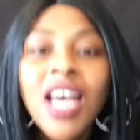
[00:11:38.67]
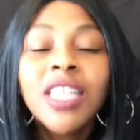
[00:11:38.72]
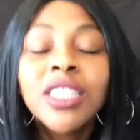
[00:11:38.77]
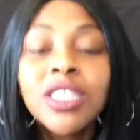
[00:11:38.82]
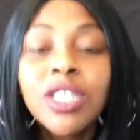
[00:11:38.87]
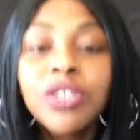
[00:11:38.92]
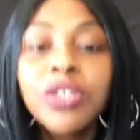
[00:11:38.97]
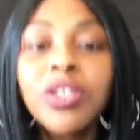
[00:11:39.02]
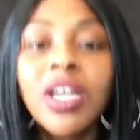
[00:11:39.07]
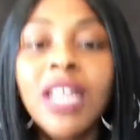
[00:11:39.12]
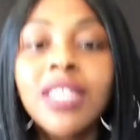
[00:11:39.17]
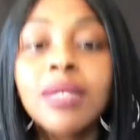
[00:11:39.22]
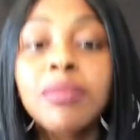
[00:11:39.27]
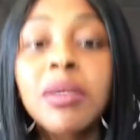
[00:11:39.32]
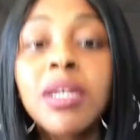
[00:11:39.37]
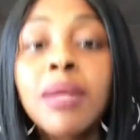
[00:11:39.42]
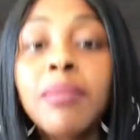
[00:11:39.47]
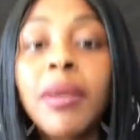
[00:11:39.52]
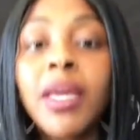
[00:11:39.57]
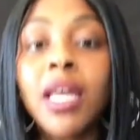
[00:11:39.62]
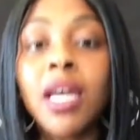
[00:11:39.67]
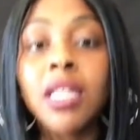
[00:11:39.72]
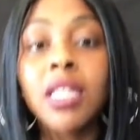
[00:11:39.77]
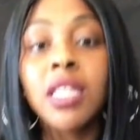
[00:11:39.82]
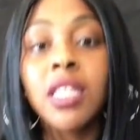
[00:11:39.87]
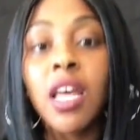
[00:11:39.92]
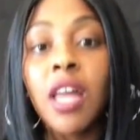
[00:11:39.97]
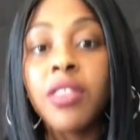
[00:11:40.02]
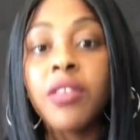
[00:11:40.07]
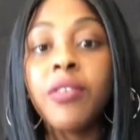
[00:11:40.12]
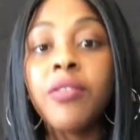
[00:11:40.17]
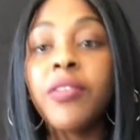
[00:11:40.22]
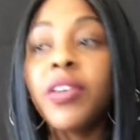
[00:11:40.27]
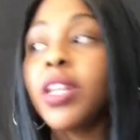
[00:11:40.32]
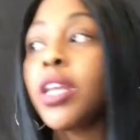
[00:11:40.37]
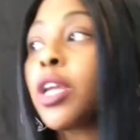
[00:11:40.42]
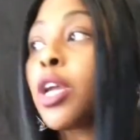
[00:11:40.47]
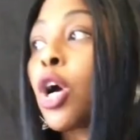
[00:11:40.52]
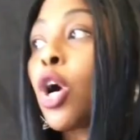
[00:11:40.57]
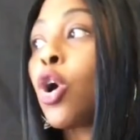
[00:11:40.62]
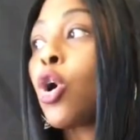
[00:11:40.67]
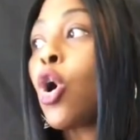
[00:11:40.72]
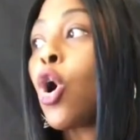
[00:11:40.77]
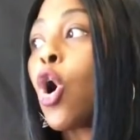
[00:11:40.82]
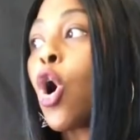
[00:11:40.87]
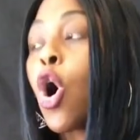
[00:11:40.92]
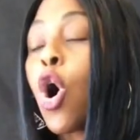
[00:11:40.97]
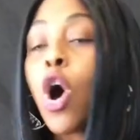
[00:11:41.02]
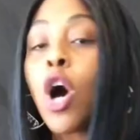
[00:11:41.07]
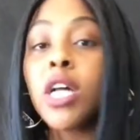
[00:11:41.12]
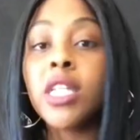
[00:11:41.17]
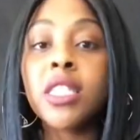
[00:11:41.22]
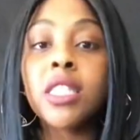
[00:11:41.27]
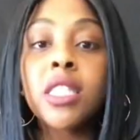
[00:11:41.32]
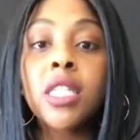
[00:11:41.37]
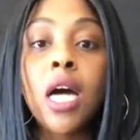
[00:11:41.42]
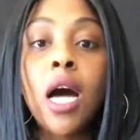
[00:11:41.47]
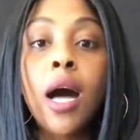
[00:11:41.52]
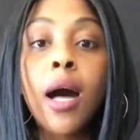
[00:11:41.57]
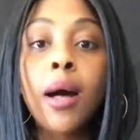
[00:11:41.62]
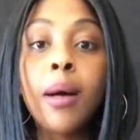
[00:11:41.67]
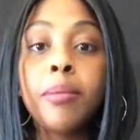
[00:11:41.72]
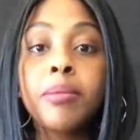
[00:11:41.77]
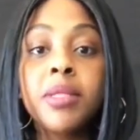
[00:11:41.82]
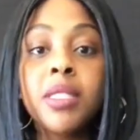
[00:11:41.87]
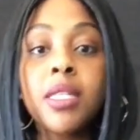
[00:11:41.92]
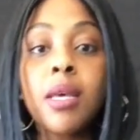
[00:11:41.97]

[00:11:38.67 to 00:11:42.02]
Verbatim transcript: So you guys, I'm going to make another video on um,